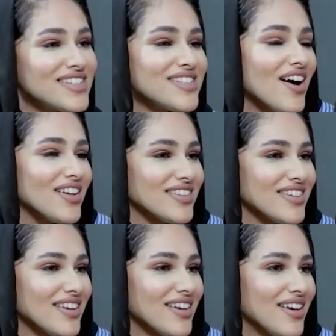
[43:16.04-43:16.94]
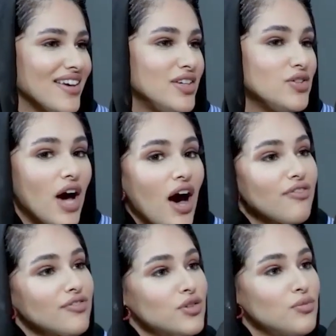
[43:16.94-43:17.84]
It's not. You
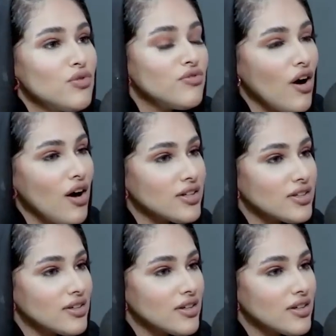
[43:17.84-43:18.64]
have to move on.